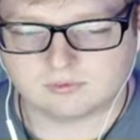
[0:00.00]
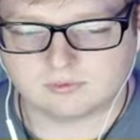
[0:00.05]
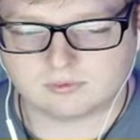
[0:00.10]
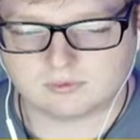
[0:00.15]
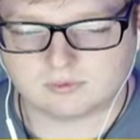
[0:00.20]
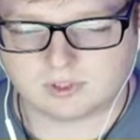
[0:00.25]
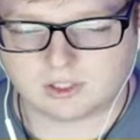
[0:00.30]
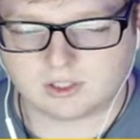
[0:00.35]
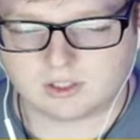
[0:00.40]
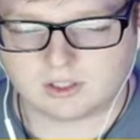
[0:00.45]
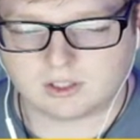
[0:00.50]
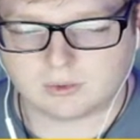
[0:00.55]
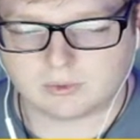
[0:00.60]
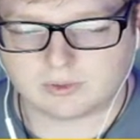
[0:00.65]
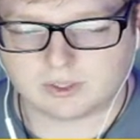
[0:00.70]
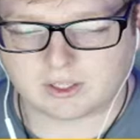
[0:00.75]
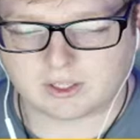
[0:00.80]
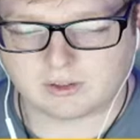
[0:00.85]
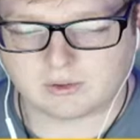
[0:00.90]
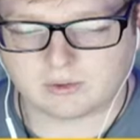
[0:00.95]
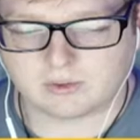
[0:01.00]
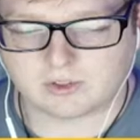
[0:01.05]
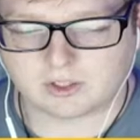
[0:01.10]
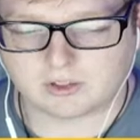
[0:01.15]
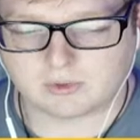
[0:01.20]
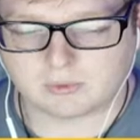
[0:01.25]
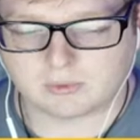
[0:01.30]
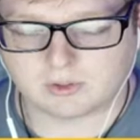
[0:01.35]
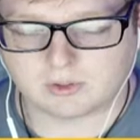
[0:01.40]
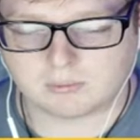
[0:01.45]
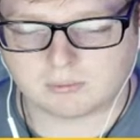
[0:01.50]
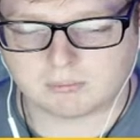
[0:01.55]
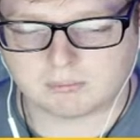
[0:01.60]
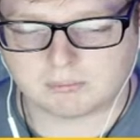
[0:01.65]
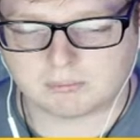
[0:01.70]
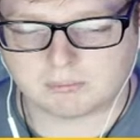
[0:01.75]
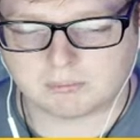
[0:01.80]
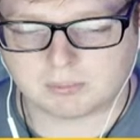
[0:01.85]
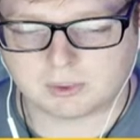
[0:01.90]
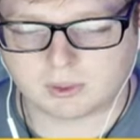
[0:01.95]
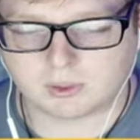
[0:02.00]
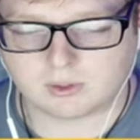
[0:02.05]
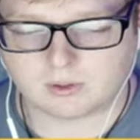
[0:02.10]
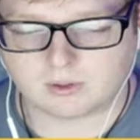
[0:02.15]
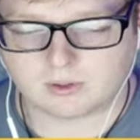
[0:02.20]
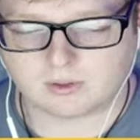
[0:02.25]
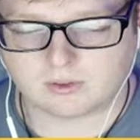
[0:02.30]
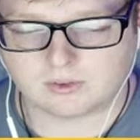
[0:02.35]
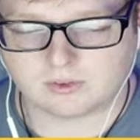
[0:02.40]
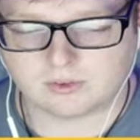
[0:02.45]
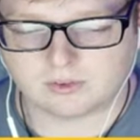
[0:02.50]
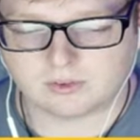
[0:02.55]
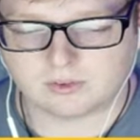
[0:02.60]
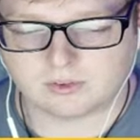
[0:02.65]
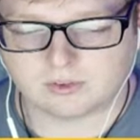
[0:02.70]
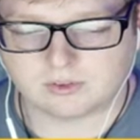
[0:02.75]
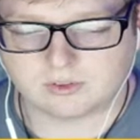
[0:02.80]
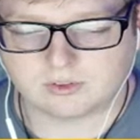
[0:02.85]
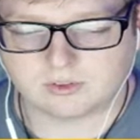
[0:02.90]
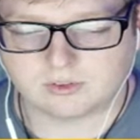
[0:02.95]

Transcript: I know that noise, that's one of the birds.